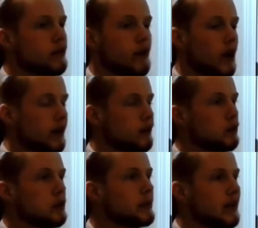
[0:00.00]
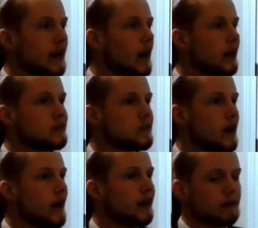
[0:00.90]
thought into it, but in
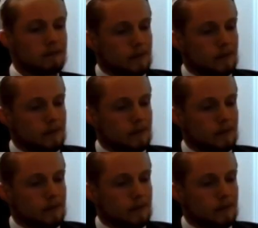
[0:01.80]
hindsight, I